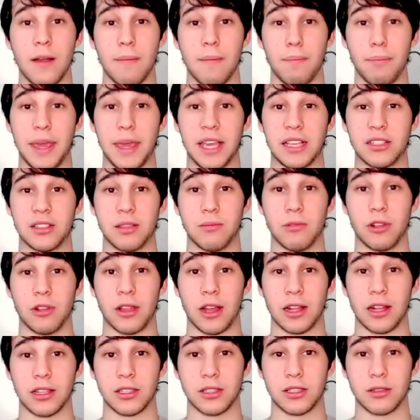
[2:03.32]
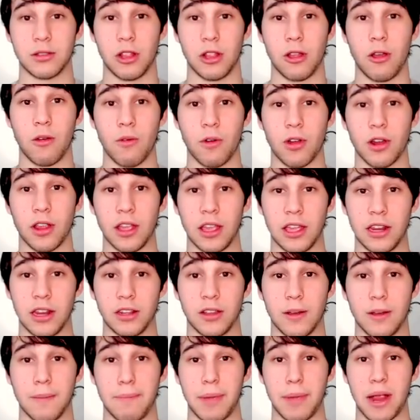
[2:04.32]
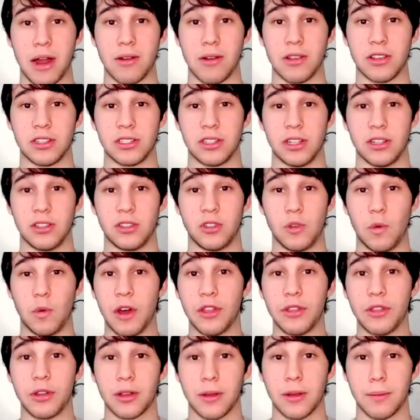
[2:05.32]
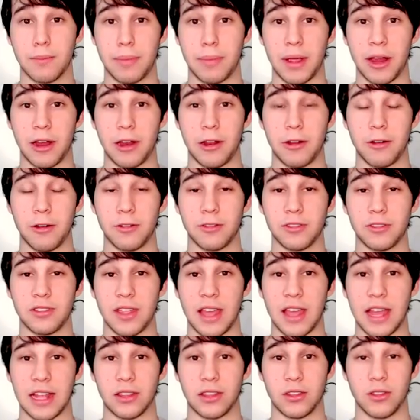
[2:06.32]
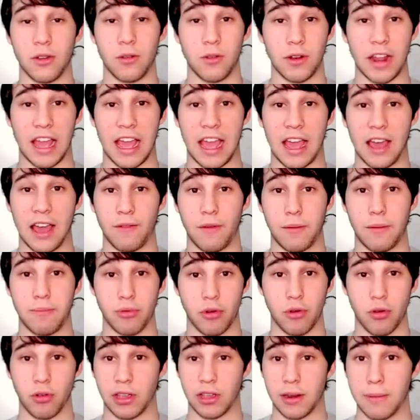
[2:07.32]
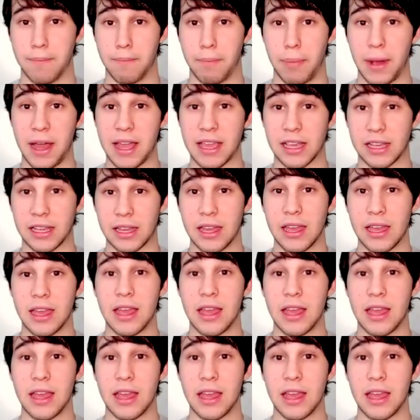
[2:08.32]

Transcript: makes him a lot slower in comparison to other competitors that don't have a broken bike.